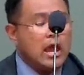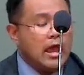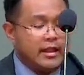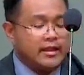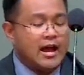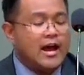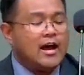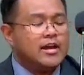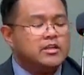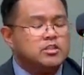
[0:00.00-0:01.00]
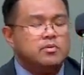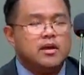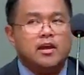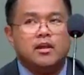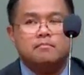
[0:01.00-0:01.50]
And God has
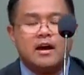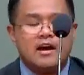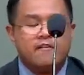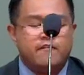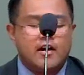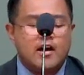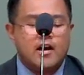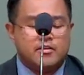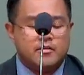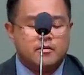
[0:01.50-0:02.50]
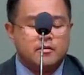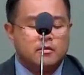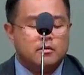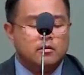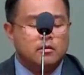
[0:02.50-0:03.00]
been my father
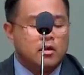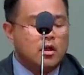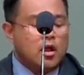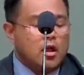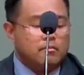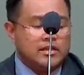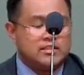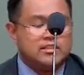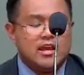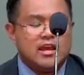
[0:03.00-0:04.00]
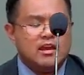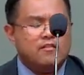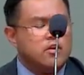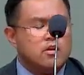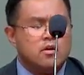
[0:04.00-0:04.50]
my
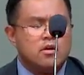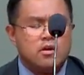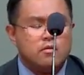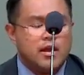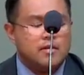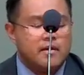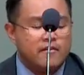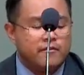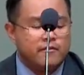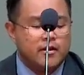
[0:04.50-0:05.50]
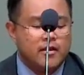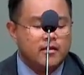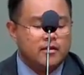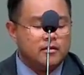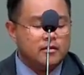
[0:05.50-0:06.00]
Savior and my
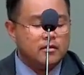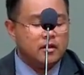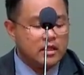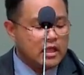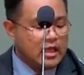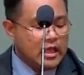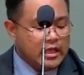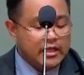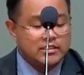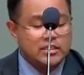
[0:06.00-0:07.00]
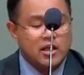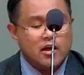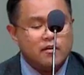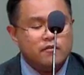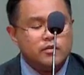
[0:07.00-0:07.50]
friend. His
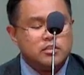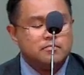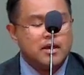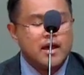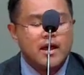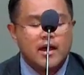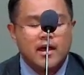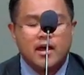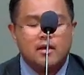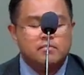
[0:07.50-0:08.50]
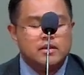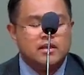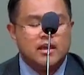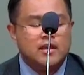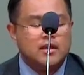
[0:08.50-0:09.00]
love was my
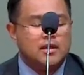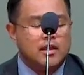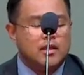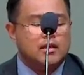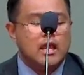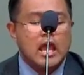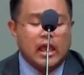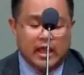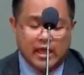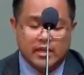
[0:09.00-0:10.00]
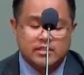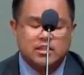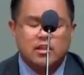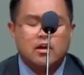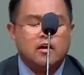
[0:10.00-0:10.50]
beginning, and
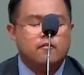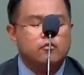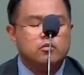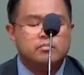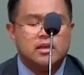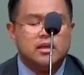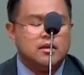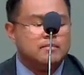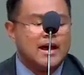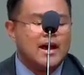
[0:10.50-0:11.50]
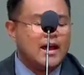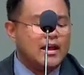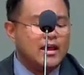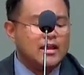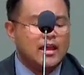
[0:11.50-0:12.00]
His love will be
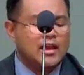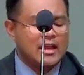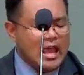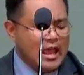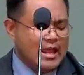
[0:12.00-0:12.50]
my end.